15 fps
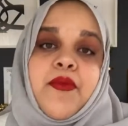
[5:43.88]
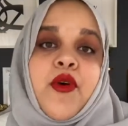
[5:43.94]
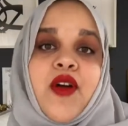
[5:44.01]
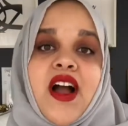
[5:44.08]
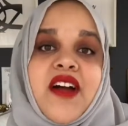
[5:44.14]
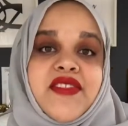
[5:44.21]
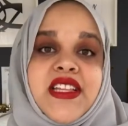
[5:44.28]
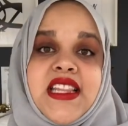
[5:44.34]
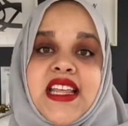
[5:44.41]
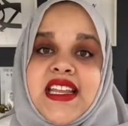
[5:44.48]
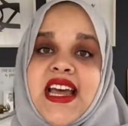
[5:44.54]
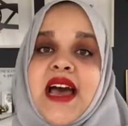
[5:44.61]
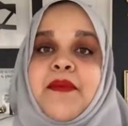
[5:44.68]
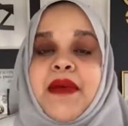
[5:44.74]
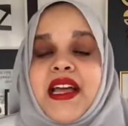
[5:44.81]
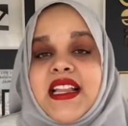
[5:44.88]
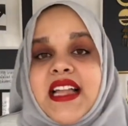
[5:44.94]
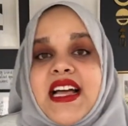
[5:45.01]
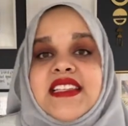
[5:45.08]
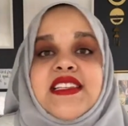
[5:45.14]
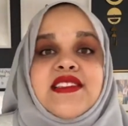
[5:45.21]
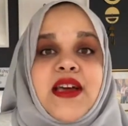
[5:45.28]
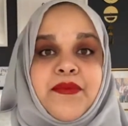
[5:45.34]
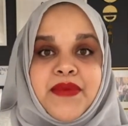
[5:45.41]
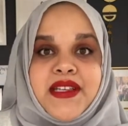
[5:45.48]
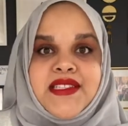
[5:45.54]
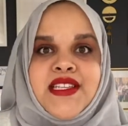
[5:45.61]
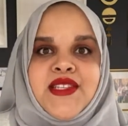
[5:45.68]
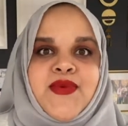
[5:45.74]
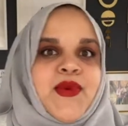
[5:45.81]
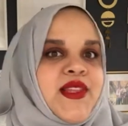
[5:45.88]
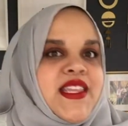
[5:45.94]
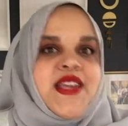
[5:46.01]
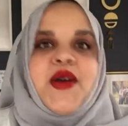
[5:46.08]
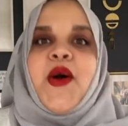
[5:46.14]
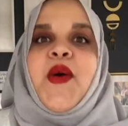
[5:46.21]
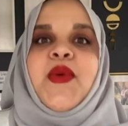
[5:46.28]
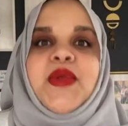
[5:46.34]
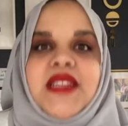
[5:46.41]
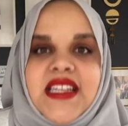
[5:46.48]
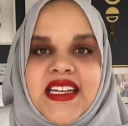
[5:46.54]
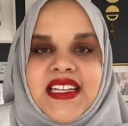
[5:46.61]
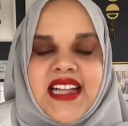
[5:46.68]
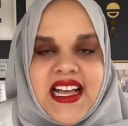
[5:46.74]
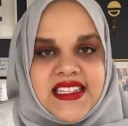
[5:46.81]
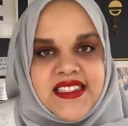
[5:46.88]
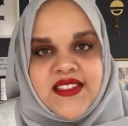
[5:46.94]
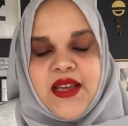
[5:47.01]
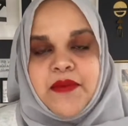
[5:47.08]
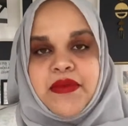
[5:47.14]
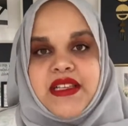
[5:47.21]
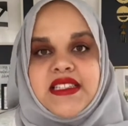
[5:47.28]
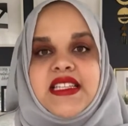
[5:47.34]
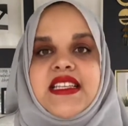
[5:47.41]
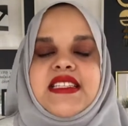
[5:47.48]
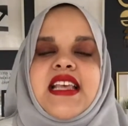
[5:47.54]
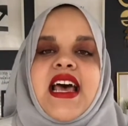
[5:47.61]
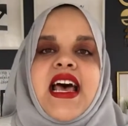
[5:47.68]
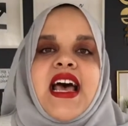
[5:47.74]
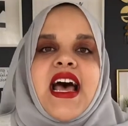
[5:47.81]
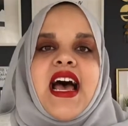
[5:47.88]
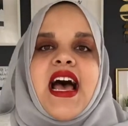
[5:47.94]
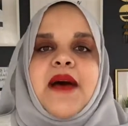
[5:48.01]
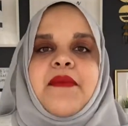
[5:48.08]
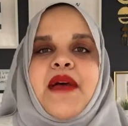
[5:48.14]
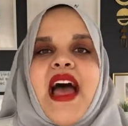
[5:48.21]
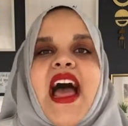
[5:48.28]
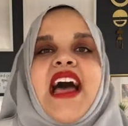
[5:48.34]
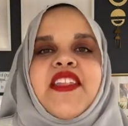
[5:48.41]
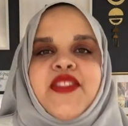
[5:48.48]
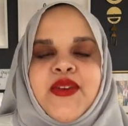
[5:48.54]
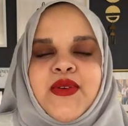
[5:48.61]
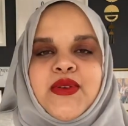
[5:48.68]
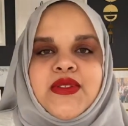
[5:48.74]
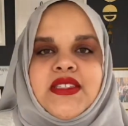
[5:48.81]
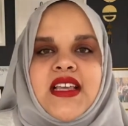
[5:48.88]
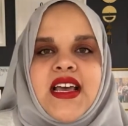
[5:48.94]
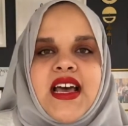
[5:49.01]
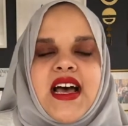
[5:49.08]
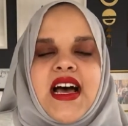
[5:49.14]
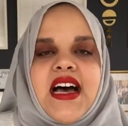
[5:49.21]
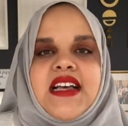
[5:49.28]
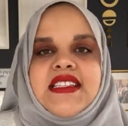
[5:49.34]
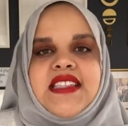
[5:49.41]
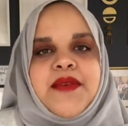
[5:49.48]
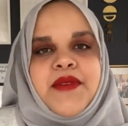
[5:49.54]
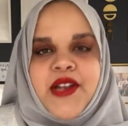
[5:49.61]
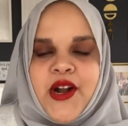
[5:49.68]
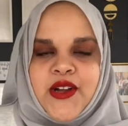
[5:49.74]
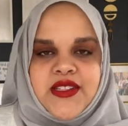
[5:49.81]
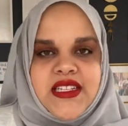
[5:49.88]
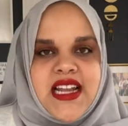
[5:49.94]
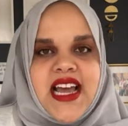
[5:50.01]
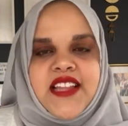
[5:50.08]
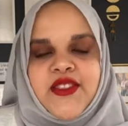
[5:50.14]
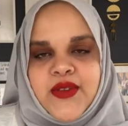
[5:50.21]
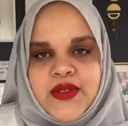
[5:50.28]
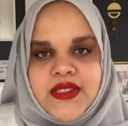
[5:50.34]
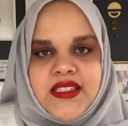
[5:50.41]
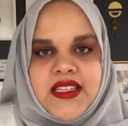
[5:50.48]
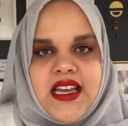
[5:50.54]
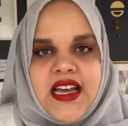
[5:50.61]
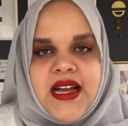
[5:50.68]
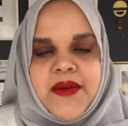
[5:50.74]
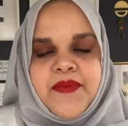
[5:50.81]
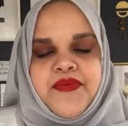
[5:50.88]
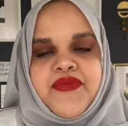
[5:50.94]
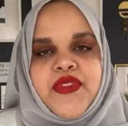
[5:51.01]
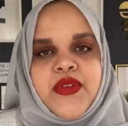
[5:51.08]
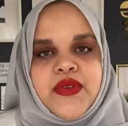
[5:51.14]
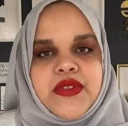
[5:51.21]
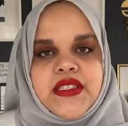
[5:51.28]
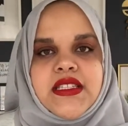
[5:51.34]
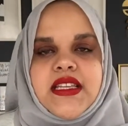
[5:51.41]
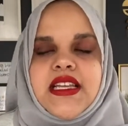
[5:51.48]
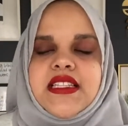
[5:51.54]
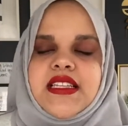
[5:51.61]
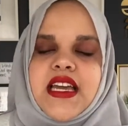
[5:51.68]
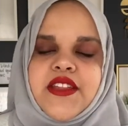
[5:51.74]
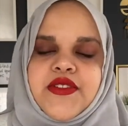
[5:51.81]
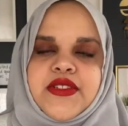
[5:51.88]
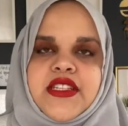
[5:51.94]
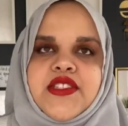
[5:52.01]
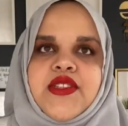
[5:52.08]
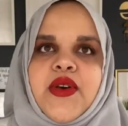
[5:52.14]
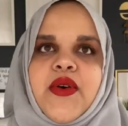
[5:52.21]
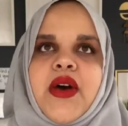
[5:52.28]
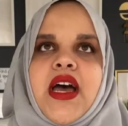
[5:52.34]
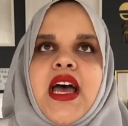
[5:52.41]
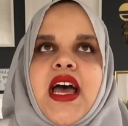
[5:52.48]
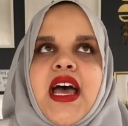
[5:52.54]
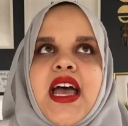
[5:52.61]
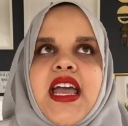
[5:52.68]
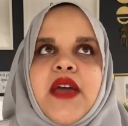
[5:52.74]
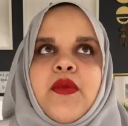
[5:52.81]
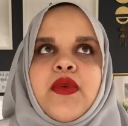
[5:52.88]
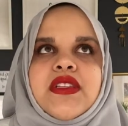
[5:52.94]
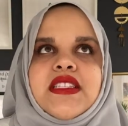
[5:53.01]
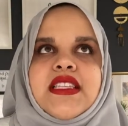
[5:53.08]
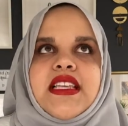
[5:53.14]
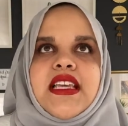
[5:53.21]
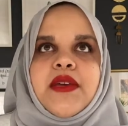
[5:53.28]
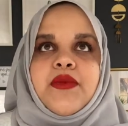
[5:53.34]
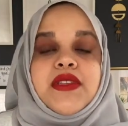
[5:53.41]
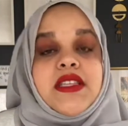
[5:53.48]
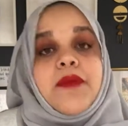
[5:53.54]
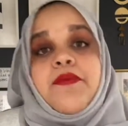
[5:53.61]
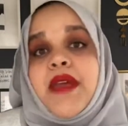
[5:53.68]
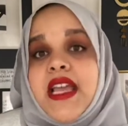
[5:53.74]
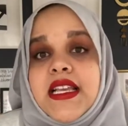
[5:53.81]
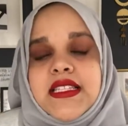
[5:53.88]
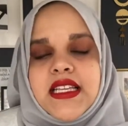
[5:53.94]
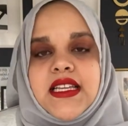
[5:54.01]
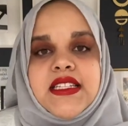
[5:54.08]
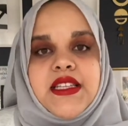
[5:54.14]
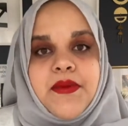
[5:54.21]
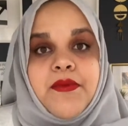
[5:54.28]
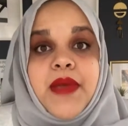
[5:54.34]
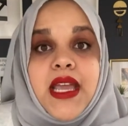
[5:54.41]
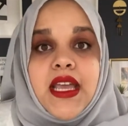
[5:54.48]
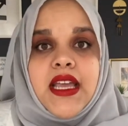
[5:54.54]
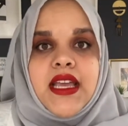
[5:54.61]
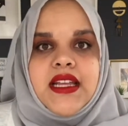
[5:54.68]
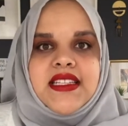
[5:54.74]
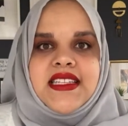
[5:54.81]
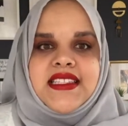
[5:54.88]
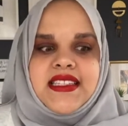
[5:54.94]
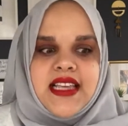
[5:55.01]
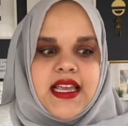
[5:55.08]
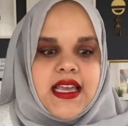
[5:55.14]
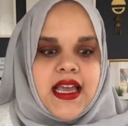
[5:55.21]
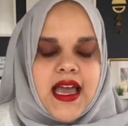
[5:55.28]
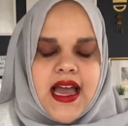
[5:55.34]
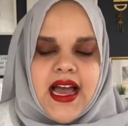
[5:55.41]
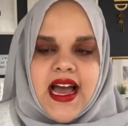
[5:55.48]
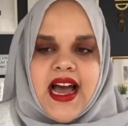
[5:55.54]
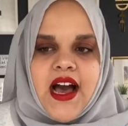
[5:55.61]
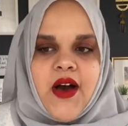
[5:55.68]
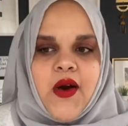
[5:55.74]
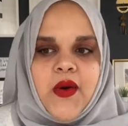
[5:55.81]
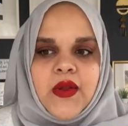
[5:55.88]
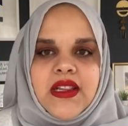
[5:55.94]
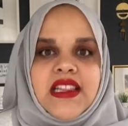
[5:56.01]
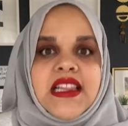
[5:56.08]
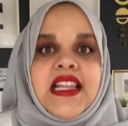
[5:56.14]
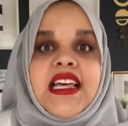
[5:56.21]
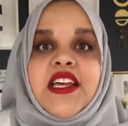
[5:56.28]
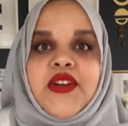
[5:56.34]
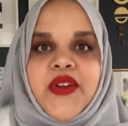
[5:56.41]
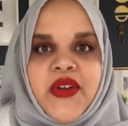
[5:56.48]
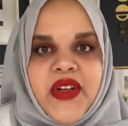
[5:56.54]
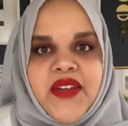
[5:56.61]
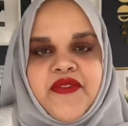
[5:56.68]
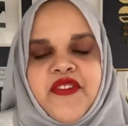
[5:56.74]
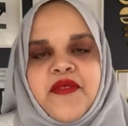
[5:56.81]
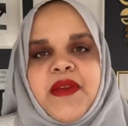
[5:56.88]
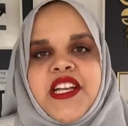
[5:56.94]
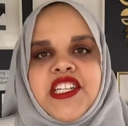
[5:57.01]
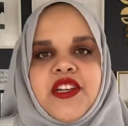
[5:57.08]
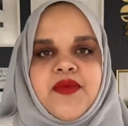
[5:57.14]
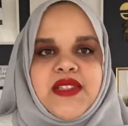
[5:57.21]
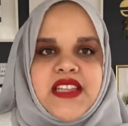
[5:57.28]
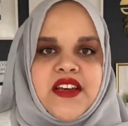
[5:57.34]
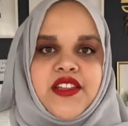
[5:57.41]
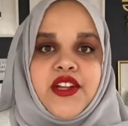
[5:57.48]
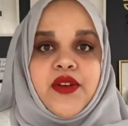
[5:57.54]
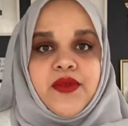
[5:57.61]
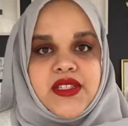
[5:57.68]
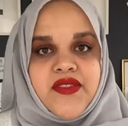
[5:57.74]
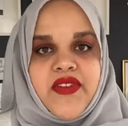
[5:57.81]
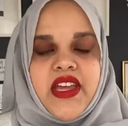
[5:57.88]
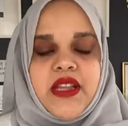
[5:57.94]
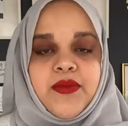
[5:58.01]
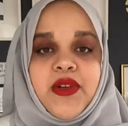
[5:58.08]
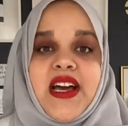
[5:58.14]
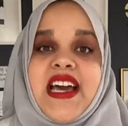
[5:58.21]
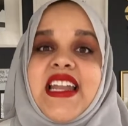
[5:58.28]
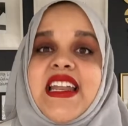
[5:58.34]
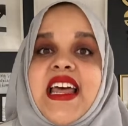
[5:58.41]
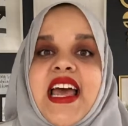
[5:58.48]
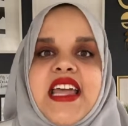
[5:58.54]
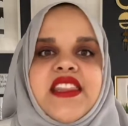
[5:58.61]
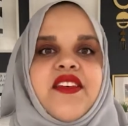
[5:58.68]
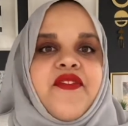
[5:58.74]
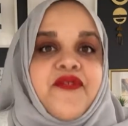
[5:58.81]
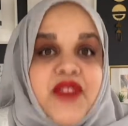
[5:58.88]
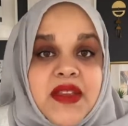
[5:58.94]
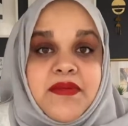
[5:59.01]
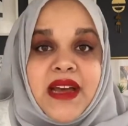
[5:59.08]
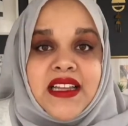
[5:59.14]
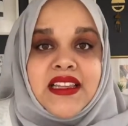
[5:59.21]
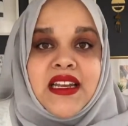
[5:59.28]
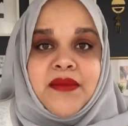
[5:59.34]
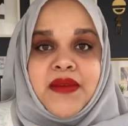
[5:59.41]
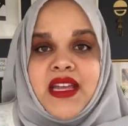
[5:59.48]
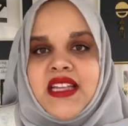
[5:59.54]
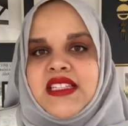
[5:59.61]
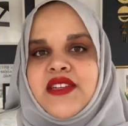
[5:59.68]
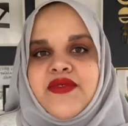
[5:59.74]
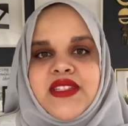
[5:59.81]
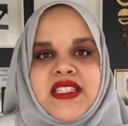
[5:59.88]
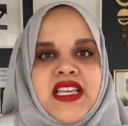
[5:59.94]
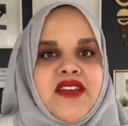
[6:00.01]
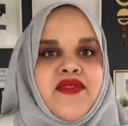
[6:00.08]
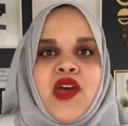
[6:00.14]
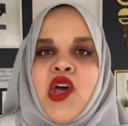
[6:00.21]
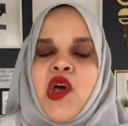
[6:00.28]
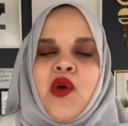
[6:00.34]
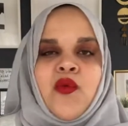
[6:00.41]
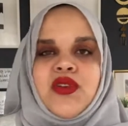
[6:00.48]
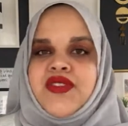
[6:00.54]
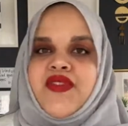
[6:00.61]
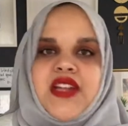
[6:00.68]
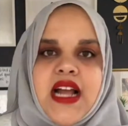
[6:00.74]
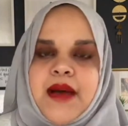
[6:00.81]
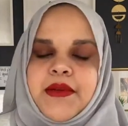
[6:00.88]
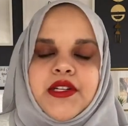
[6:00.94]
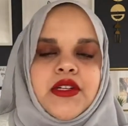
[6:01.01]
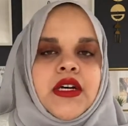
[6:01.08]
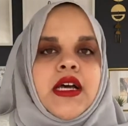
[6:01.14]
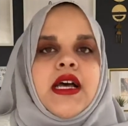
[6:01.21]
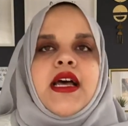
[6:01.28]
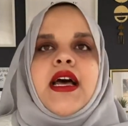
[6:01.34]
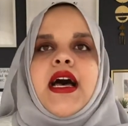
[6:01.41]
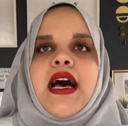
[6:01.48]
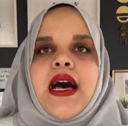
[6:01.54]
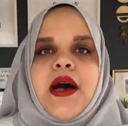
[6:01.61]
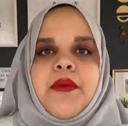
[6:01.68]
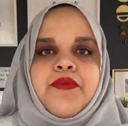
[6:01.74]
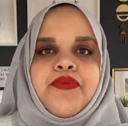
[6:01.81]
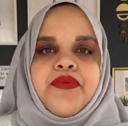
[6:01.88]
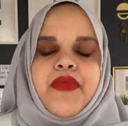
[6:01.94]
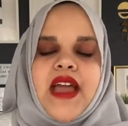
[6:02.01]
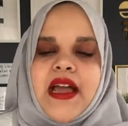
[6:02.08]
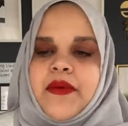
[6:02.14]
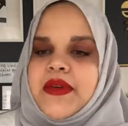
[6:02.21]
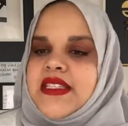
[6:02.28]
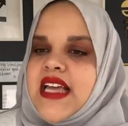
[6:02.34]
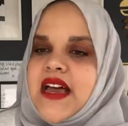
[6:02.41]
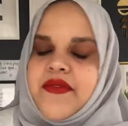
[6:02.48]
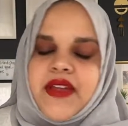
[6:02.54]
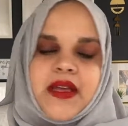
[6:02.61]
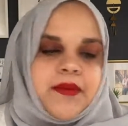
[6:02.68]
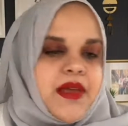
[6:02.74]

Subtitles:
More often than not, my classes on business were the only classes on business at those seminars and at those get-togethers. And so it was amazing to me to see how little information was out there and was available. And the feedback that I began to receive was phenomenal. I was having